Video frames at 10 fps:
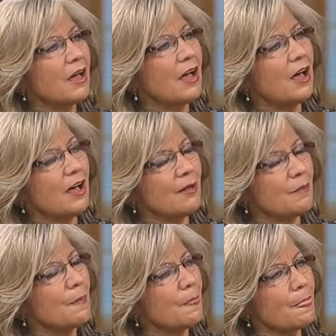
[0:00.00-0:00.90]

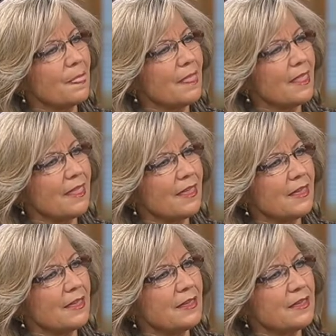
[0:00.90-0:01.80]
um,
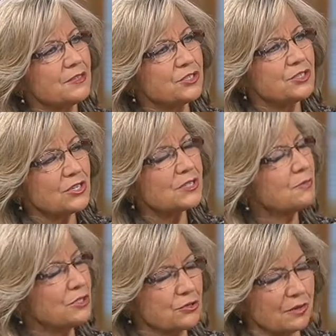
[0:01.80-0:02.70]
is to just
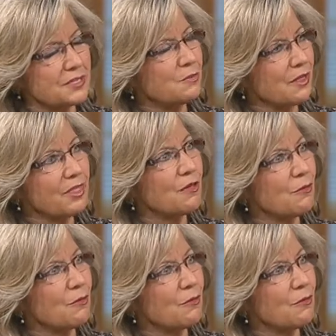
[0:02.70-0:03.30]
rejoice with you,